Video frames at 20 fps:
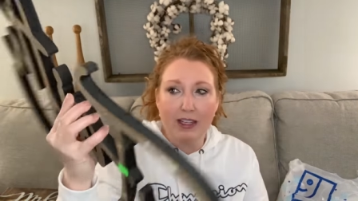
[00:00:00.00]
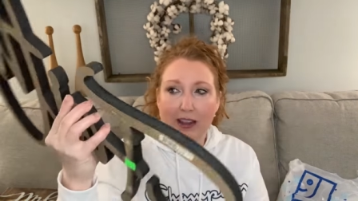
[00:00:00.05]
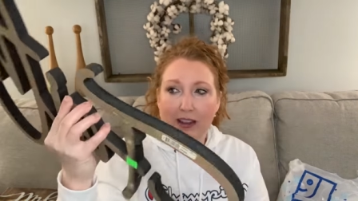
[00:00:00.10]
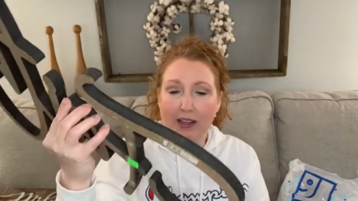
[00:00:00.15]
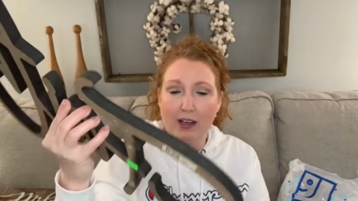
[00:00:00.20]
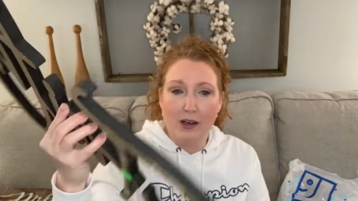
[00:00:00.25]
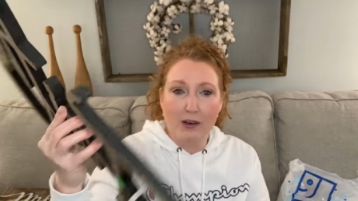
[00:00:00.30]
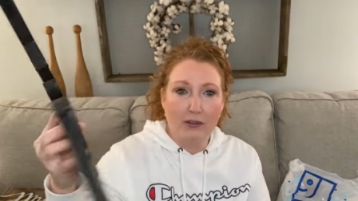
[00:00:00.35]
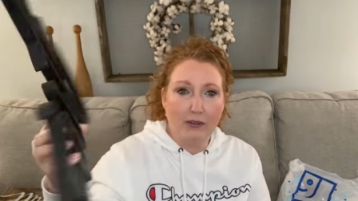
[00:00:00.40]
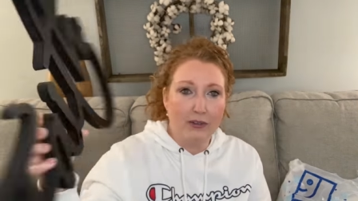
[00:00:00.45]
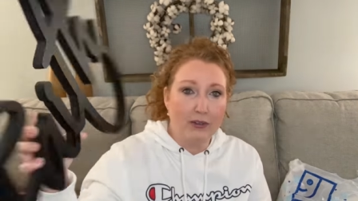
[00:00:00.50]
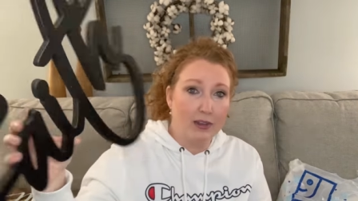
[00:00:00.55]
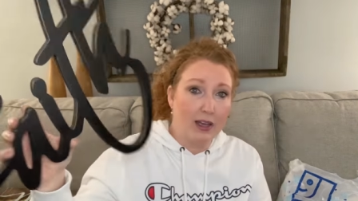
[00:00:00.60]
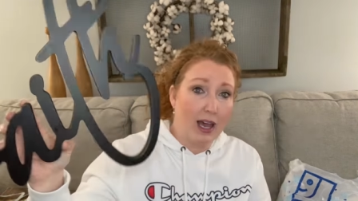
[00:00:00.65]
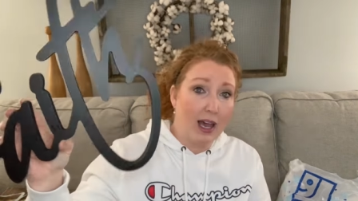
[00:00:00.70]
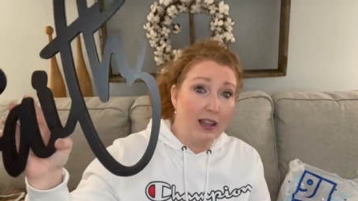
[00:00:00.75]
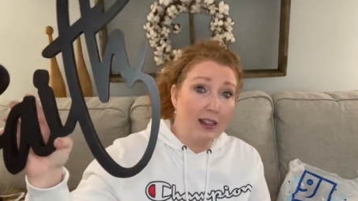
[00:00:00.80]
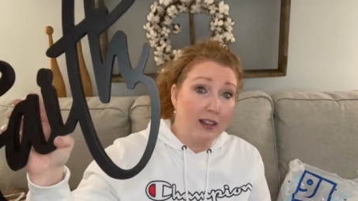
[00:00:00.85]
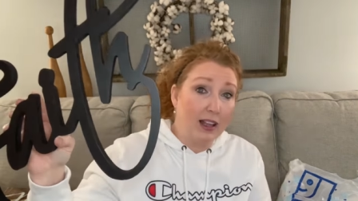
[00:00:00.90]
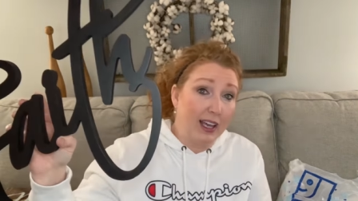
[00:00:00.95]
love,
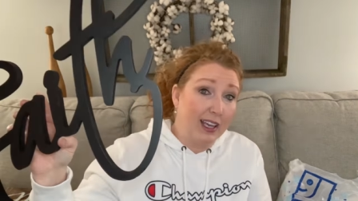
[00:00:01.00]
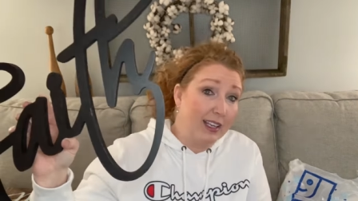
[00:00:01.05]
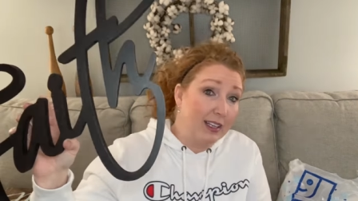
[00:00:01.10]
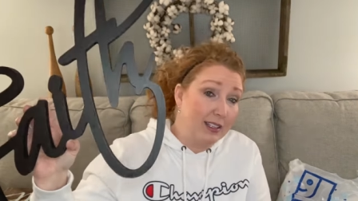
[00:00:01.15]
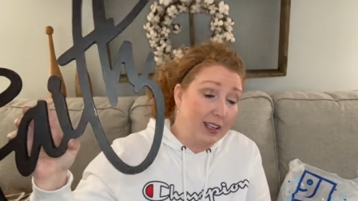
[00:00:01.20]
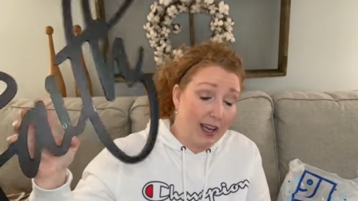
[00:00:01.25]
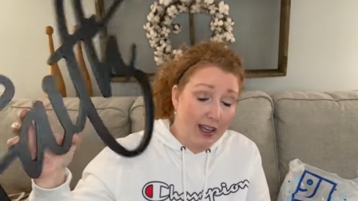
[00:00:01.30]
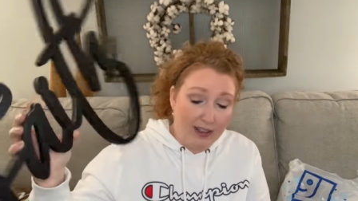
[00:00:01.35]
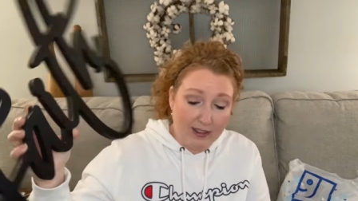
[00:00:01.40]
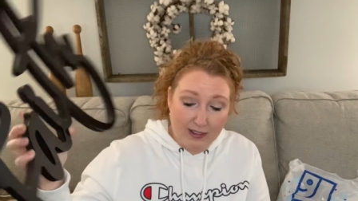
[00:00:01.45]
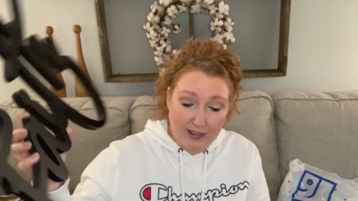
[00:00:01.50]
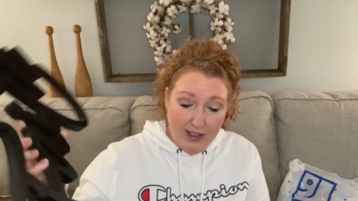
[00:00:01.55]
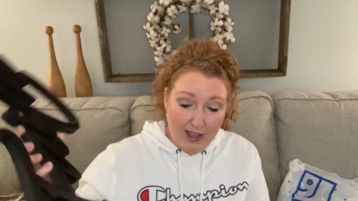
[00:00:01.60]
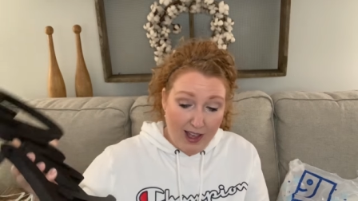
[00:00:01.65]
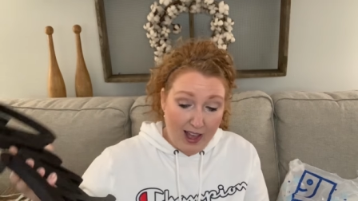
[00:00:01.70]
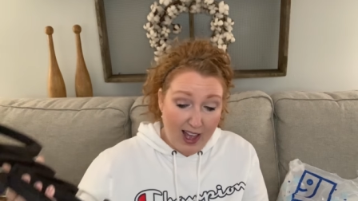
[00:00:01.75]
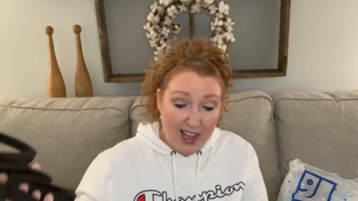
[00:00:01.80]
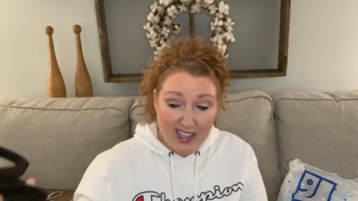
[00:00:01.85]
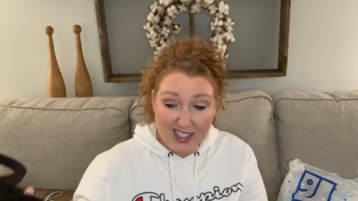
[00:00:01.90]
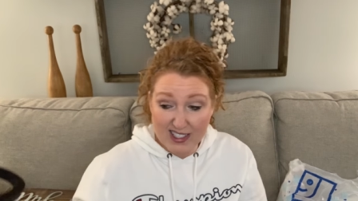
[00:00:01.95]
I like,
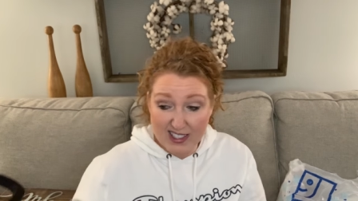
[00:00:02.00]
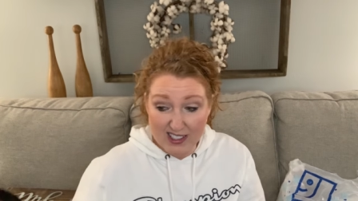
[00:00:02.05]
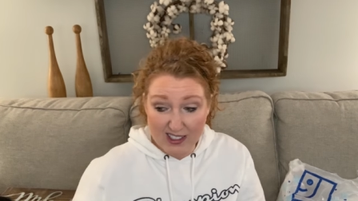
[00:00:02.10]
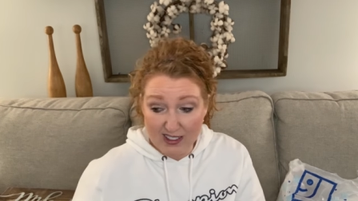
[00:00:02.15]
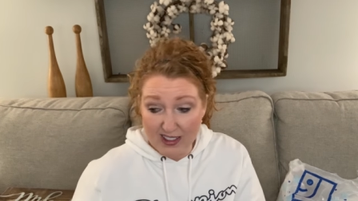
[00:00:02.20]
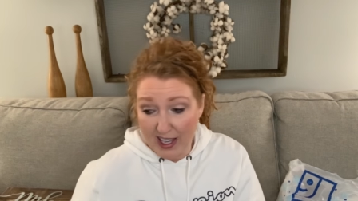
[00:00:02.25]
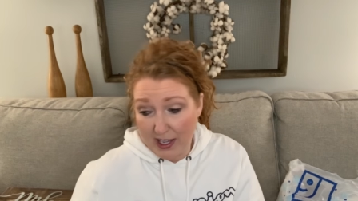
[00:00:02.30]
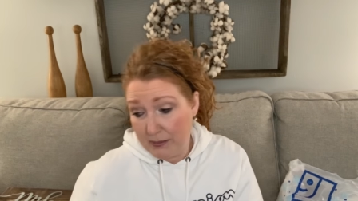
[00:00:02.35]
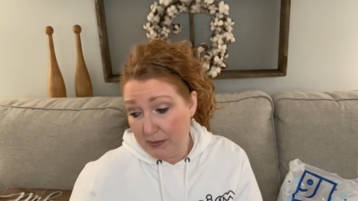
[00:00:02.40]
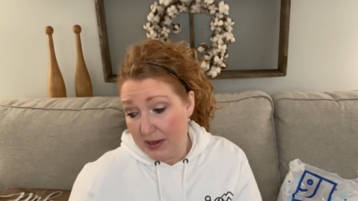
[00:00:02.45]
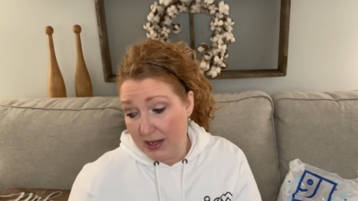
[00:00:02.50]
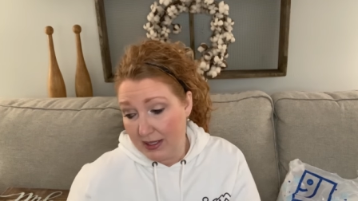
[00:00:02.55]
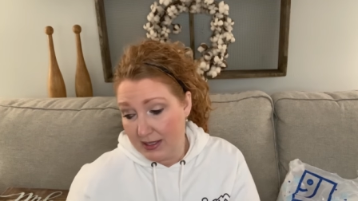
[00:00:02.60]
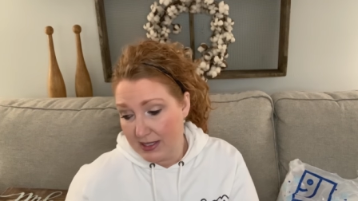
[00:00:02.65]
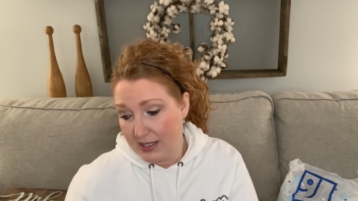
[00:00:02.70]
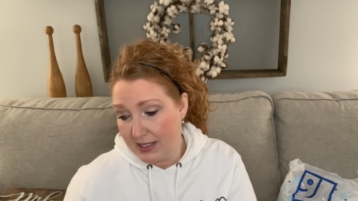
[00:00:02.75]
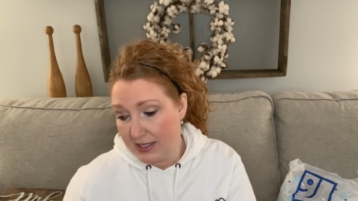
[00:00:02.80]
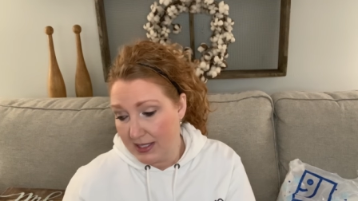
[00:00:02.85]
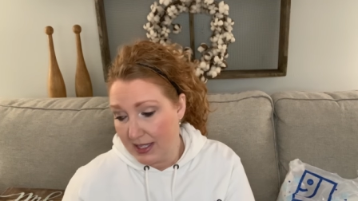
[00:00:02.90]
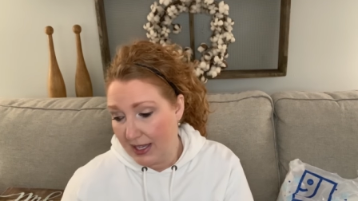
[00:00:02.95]
I still like
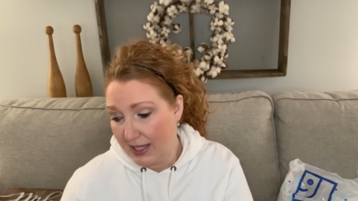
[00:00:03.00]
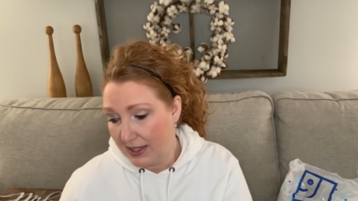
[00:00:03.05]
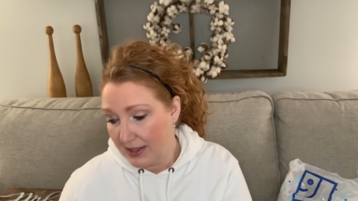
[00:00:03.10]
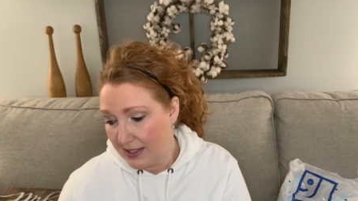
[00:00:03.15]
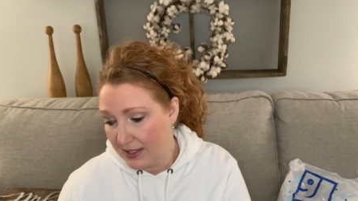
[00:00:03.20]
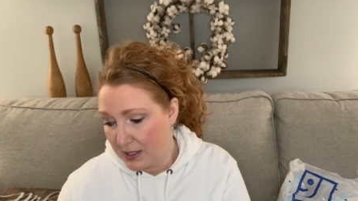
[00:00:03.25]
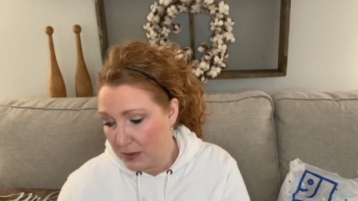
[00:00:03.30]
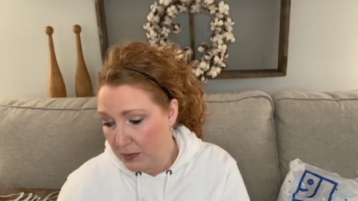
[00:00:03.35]
pieces like this,